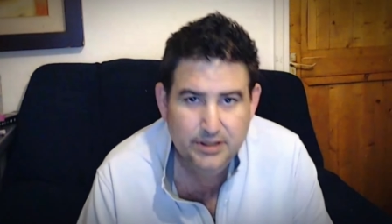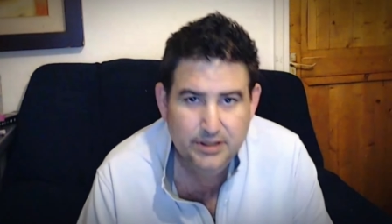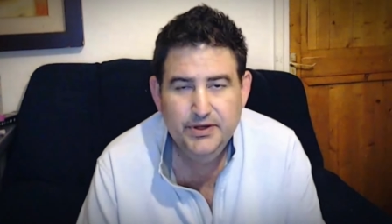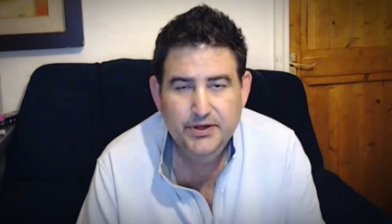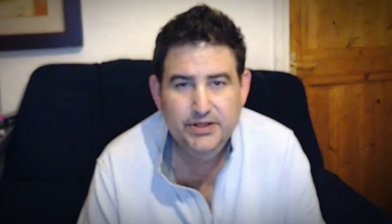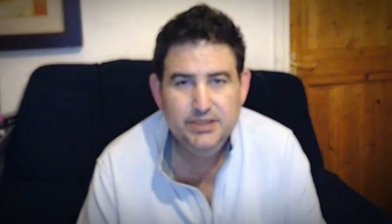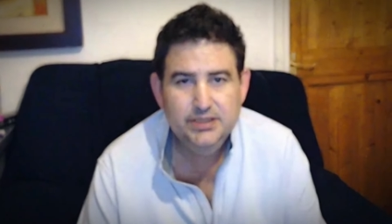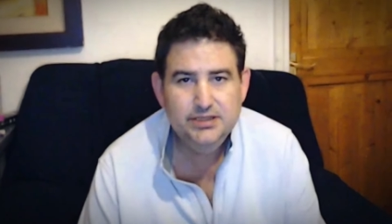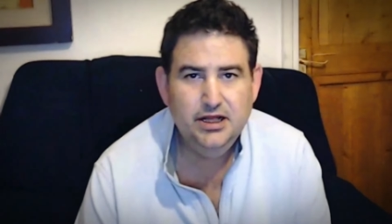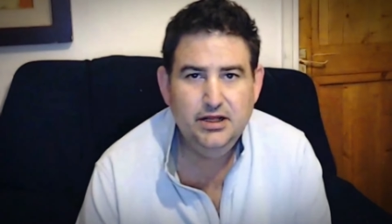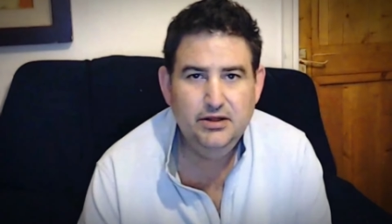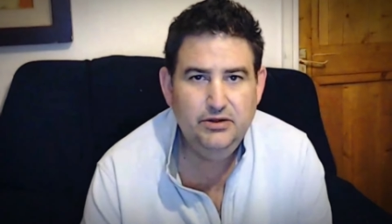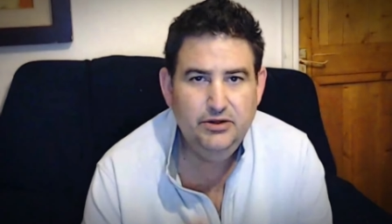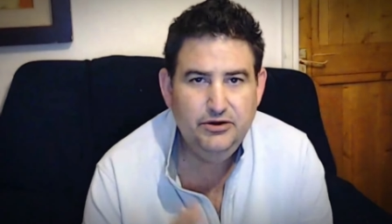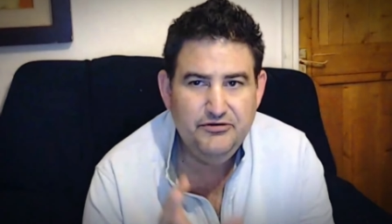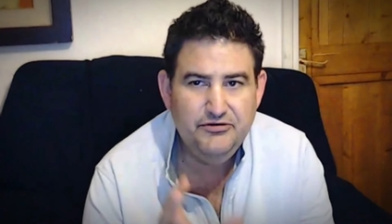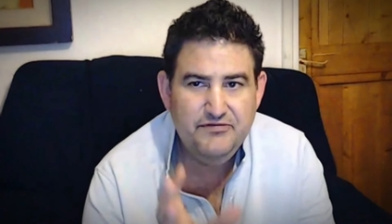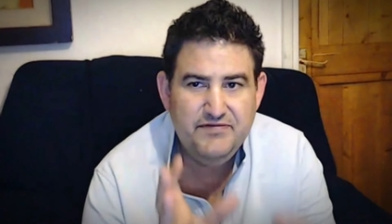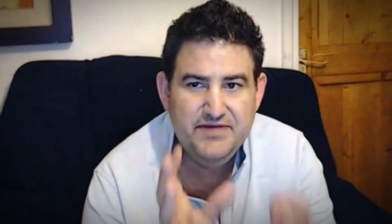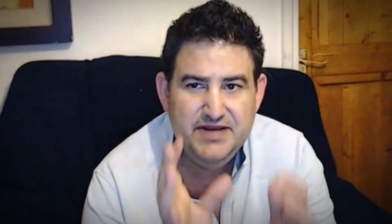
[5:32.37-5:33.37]
But a
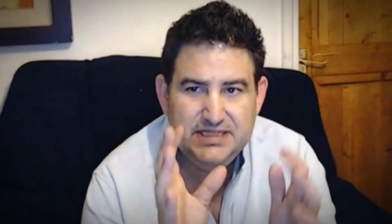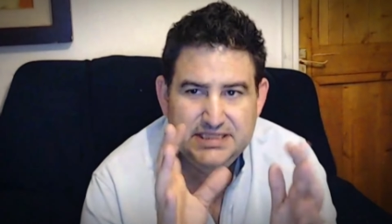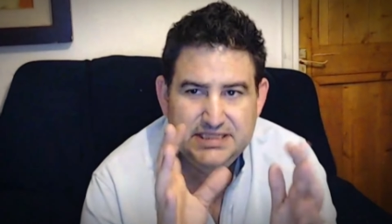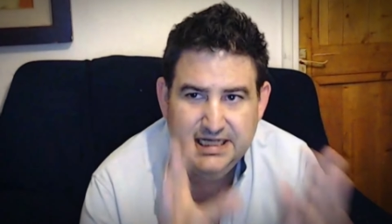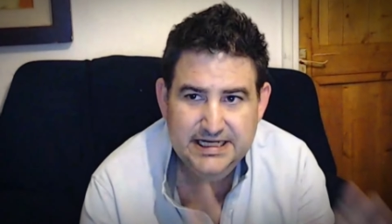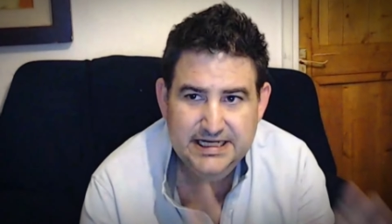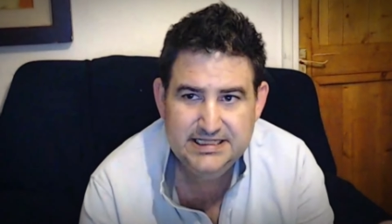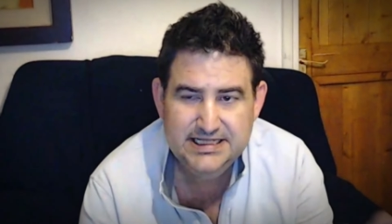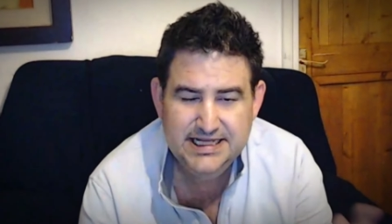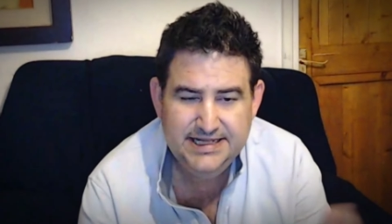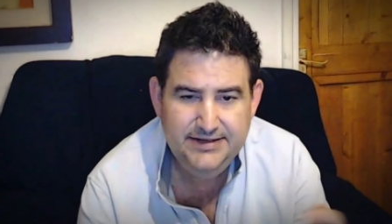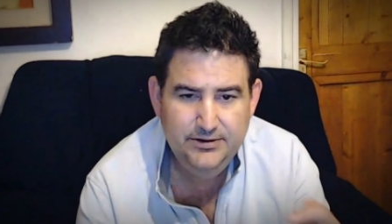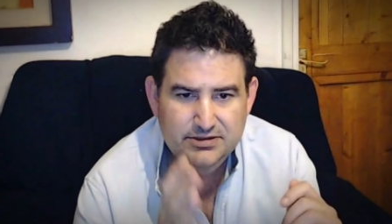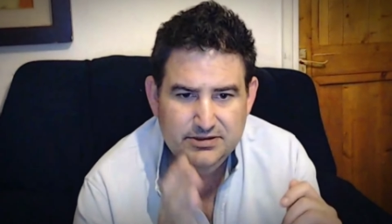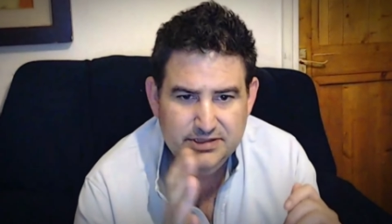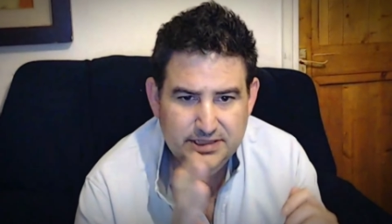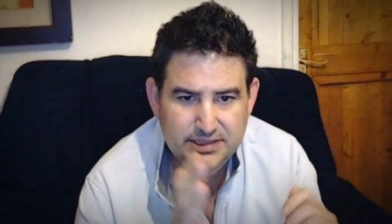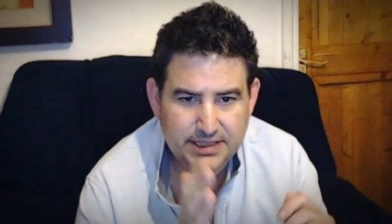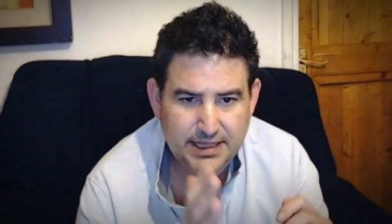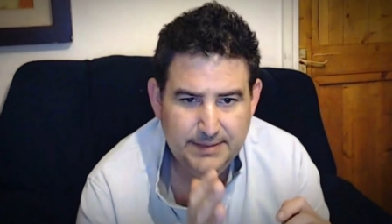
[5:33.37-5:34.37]
lot of these kids, they're not,
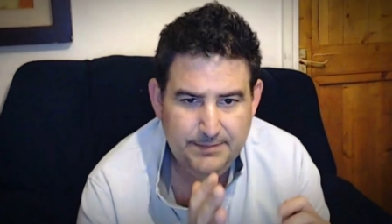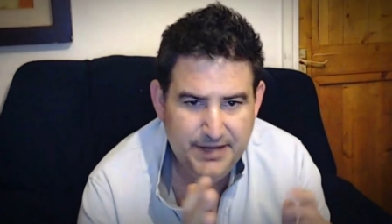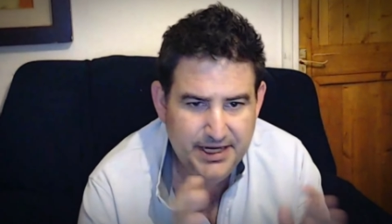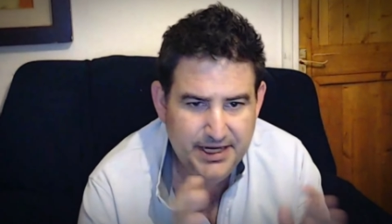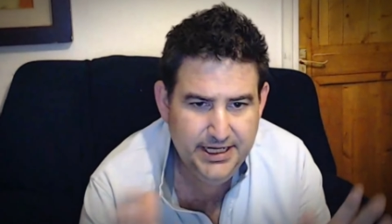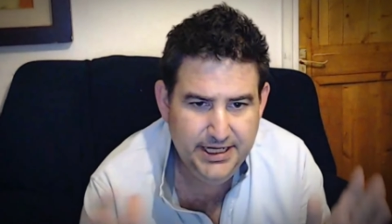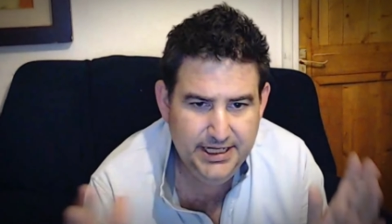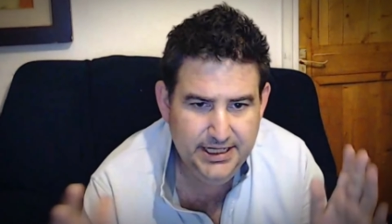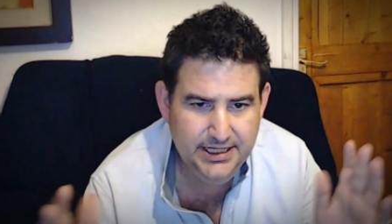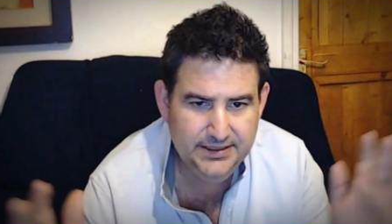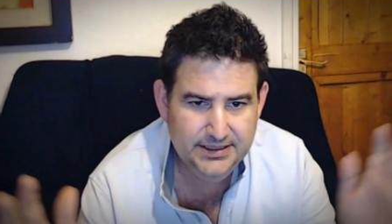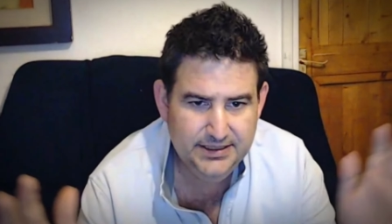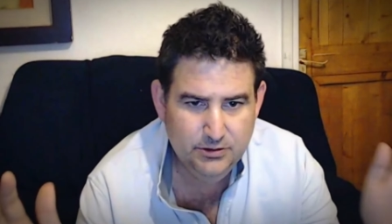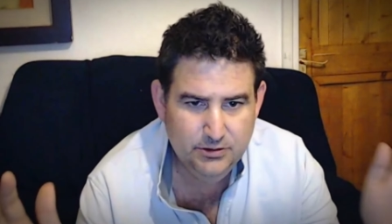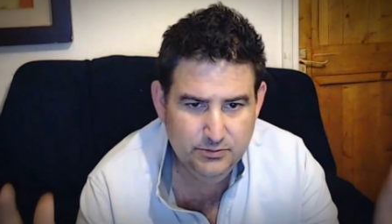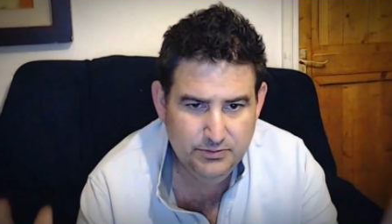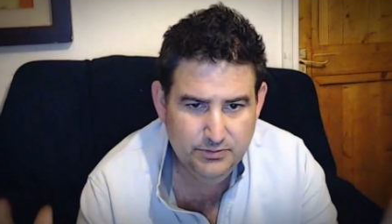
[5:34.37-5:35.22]
they're picking,